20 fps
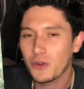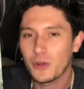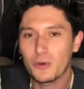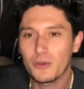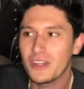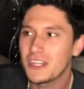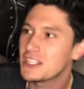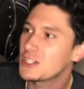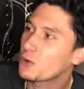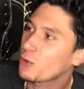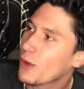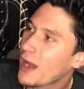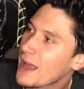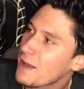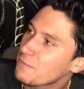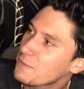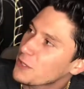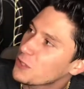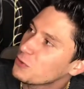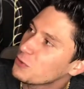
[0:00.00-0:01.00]
these
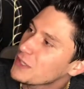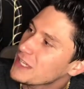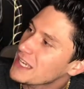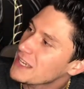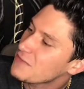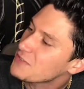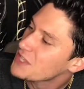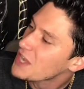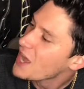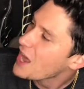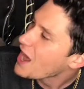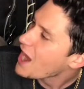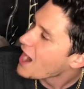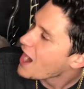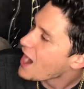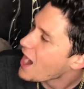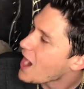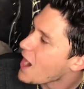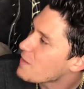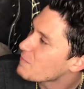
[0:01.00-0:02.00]
graphic leaves.
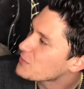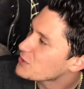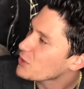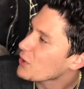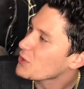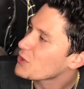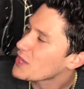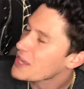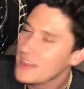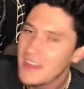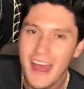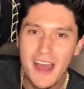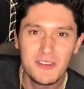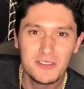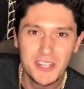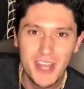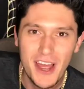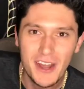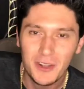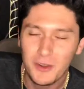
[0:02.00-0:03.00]
So I think that was
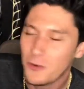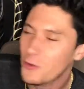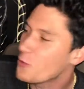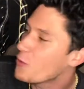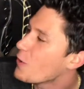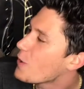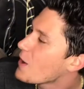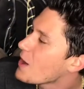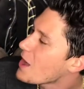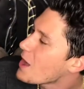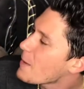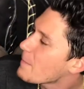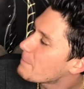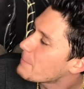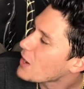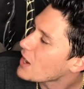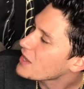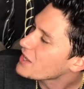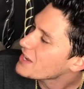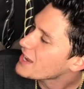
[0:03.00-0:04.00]
kind of cool.
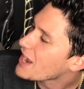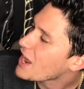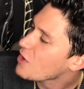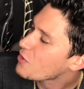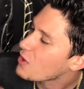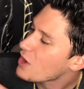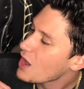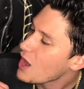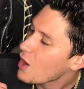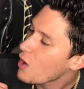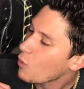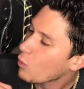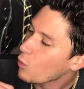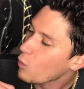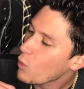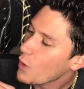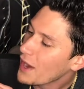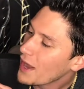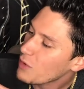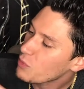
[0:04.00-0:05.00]
But,
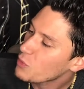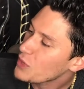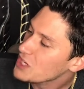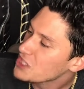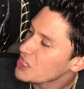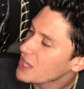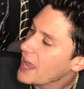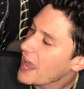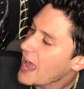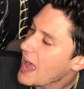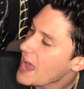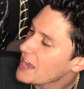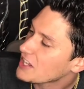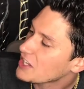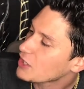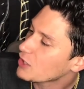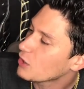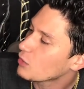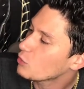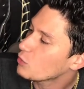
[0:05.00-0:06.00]
what I wish they had
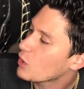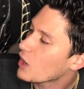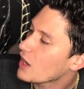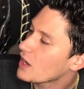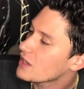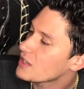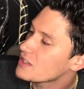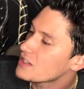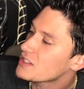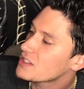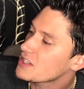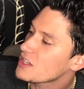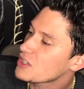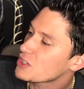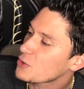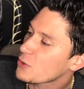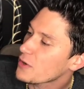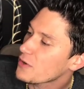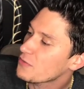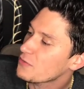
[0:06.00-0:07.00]
here was
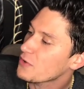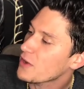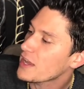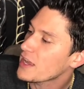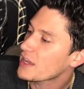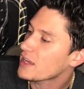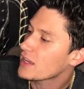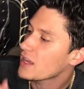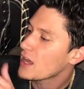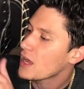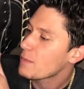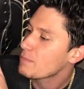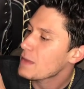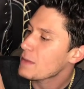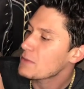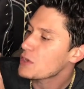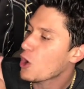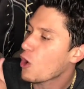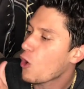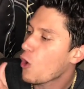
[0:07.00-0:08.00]
sort of like
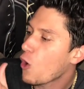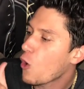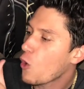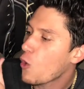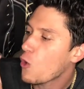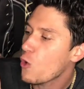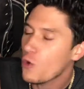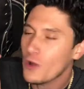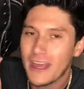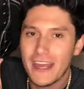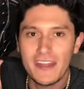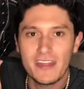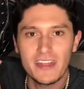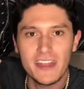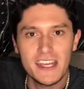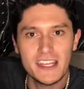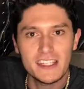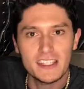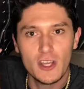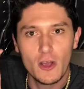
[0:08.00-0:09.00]
maybe a hole in
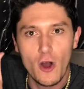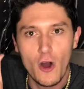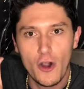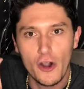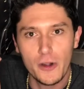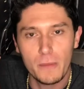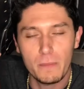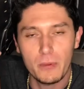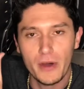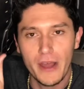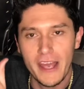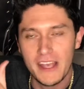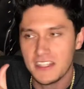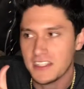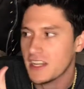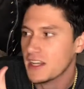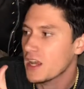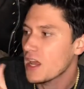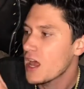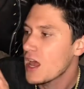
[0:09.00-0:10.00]
this hard
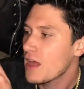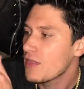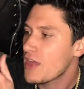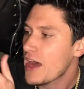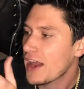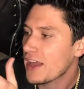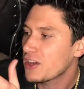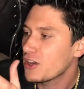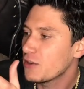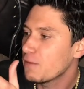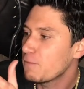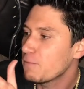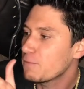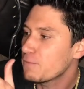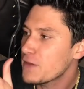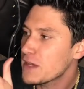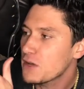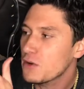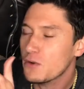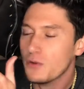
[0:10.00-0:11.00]
plastic that I could
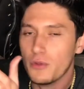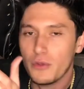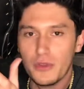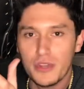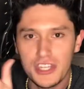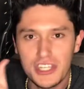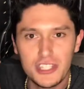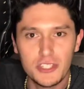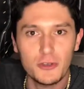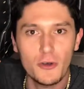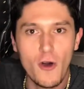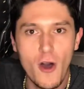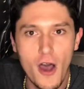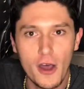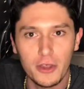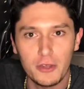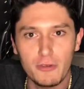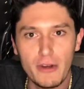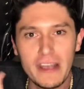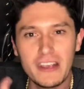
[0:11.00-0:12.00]
feel the
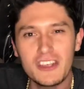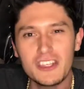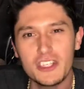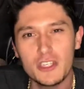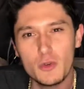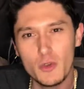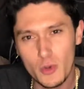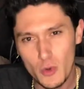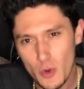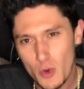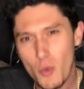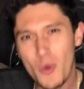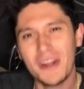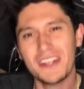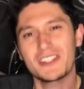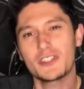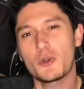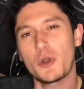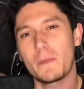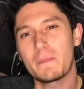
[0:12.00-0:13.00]
sloth, right? Because you want to
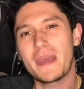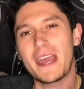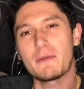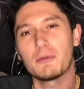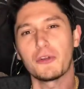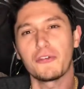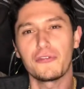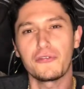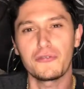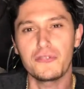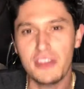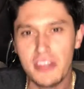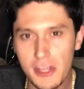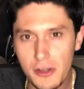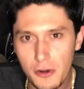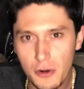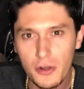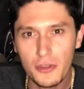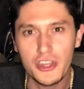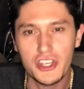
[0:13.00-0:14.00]
sort of be able to
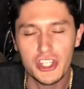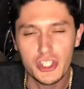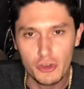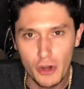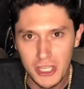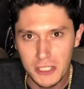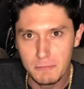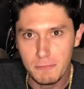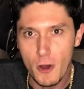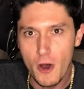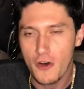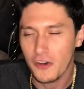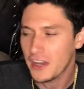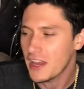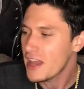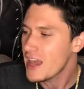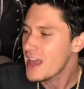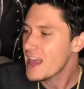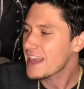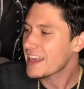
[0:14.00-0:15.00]
feel the stress ball and
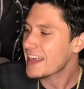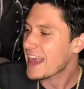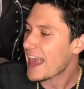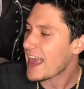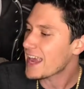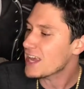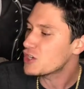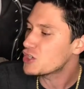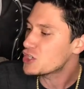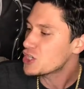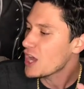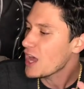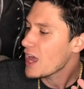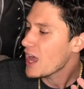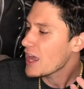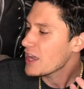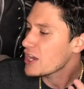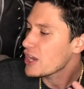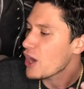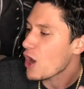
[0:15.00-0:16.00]
gauge,
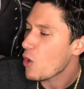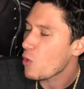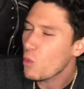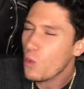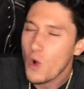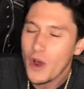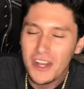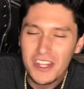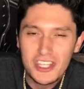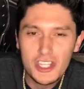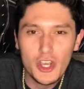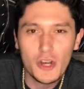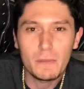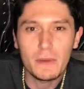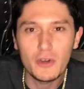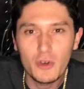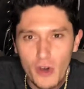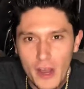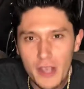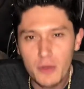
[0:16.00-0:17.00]
what it's going to
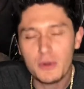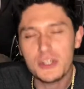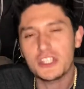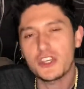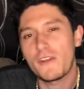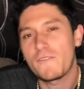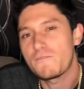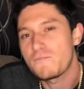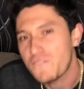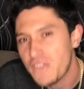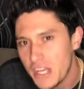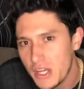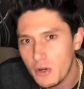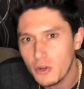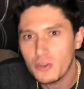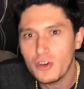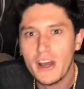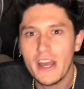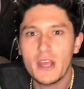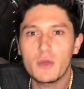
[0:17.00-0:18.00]
be like, what it's going to feel
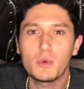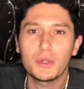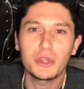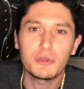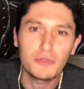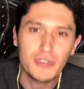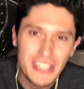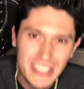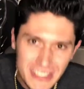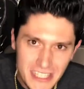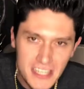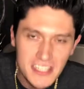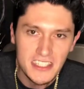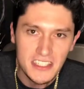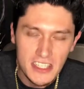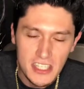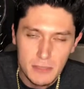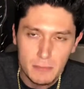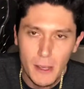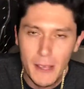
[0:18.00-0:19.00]
like, what the
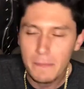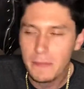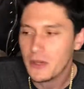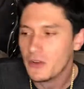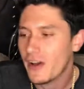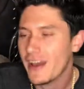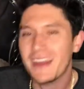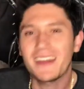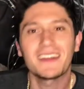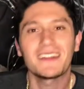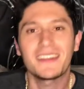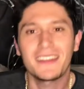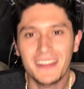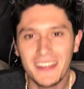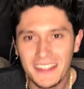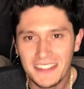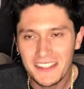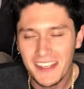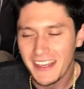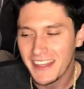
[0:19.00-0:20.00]
resistance might be like,
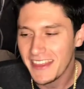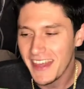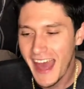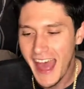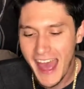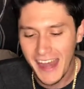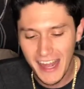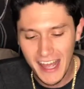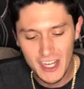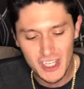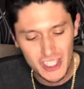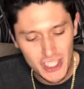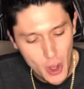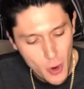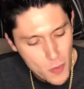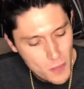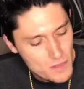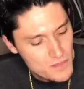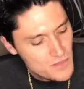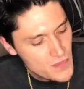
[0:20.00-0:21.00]
things like that. And
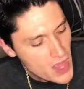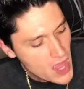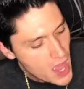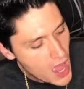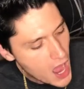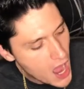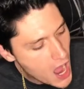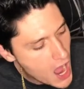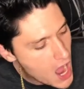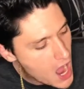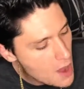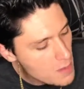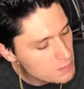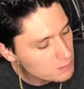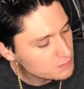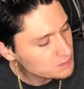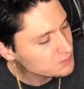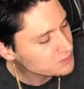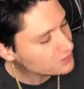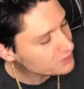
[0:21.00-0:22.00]
so,
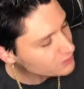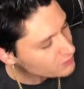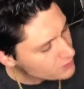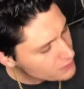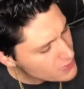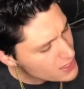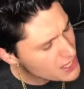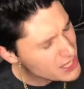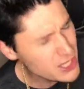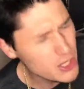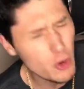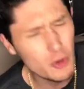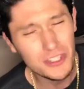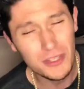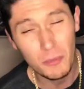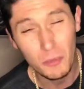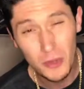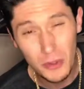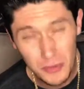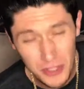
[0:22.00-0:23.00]

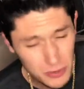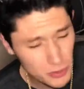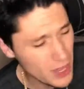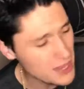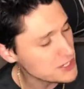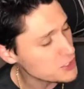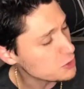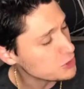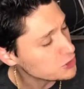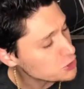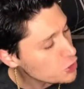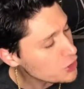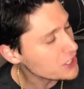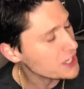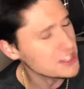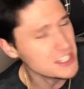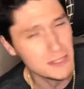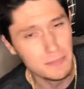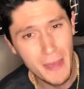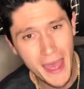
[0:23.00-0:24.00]
as I was looking at
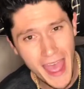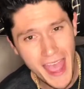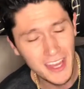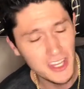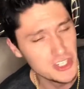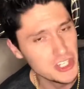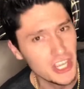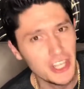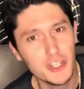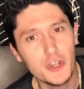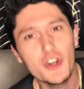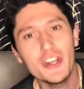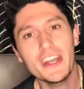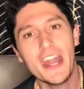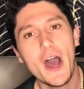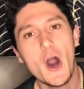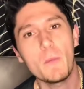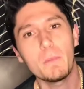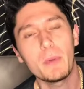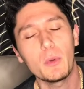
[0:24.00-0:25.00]
this packaging, I couldn't
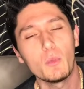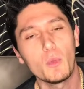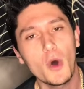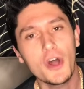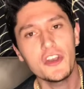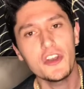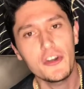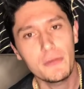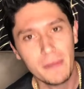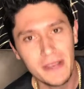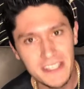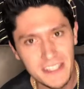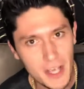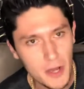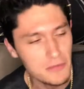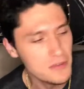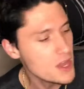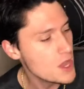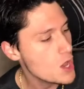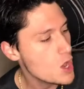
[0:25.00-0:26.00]
help but wonder to
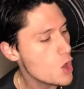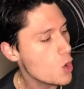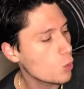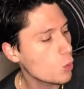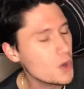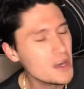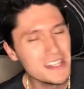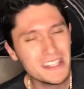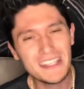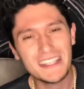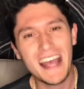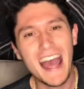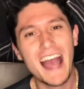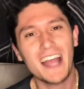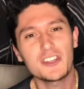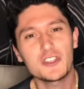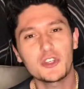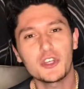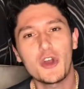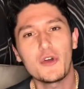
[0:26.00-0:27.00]
myself, what is this
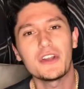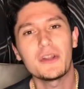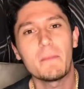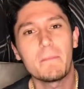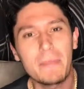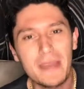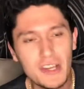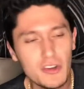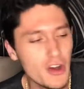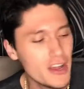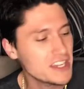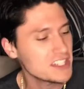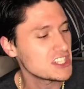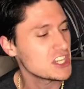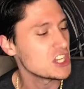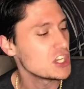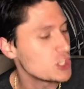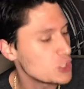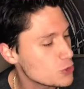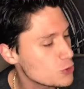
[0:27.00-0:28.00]
actually going to be like to
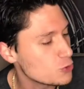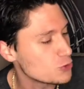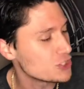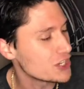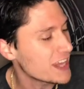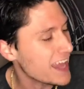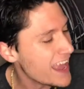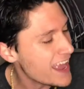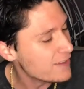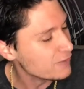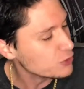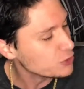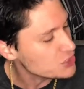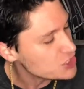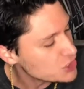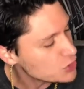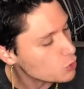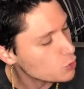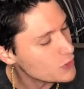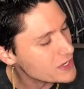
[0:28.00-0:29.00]
use? You can't really
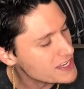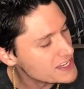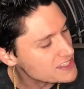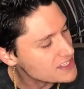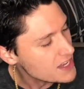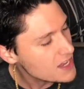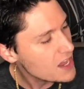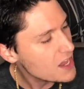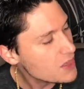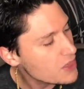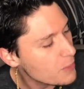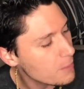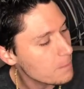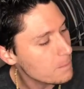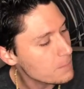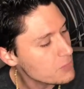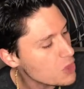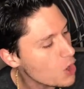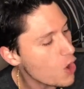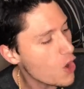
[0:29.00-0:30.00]
squeeze
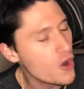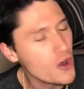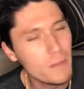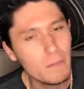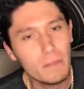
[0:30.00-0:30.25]
the hard